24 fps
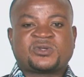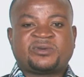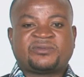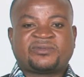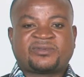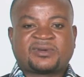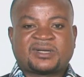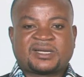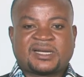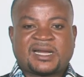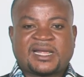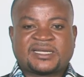
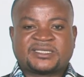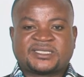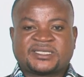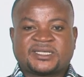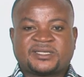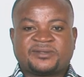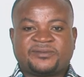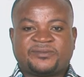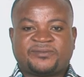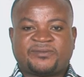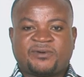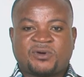of
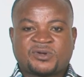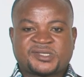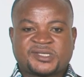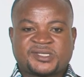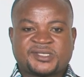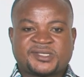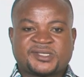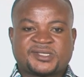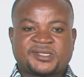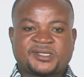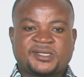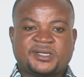clashing
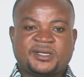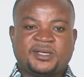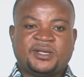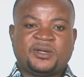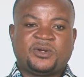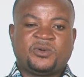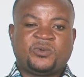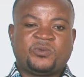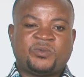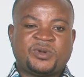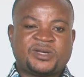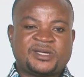forces
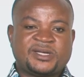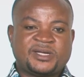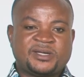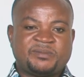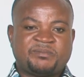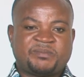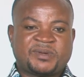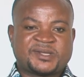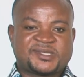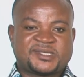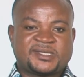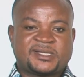within
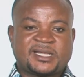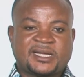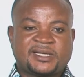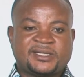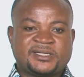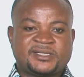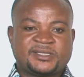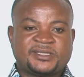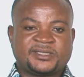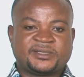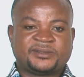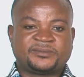
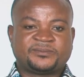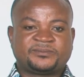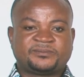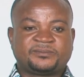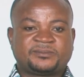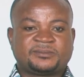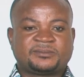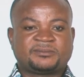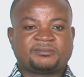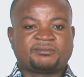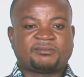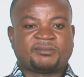personality.
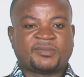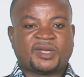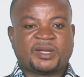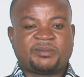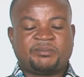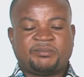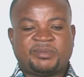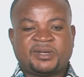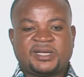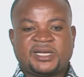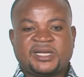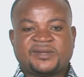
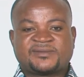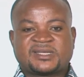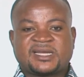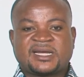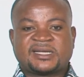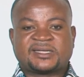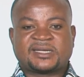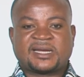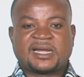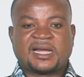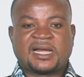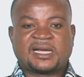Believes
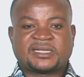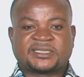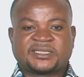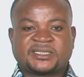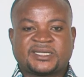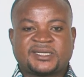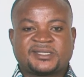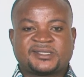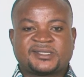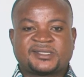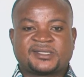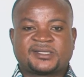that
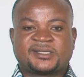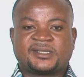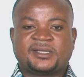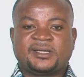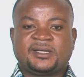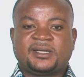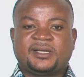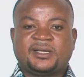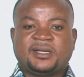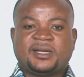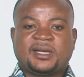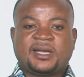actions
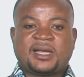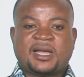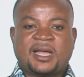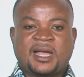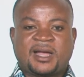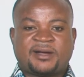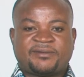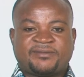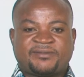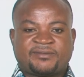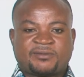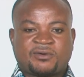
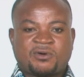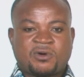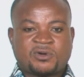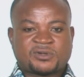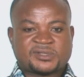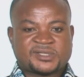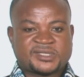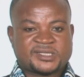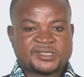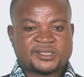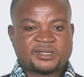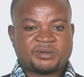have
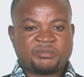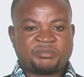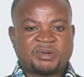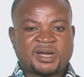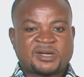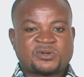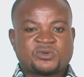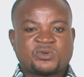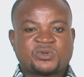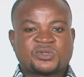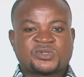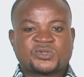cause,
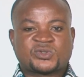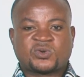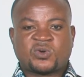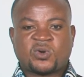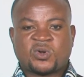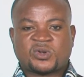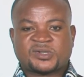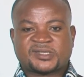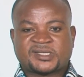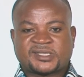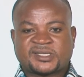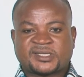but those
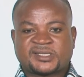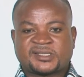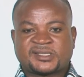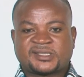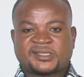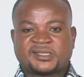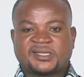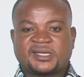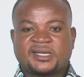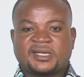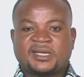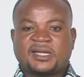
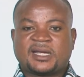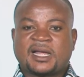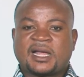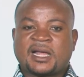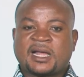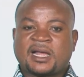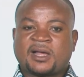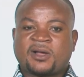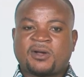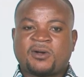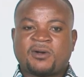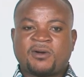causes
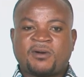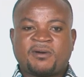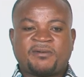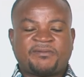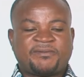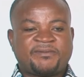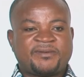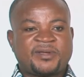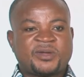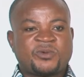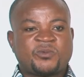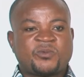are
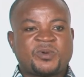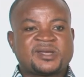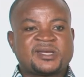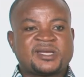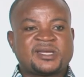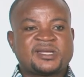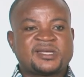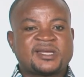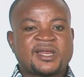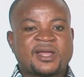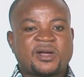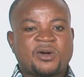often
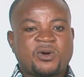within the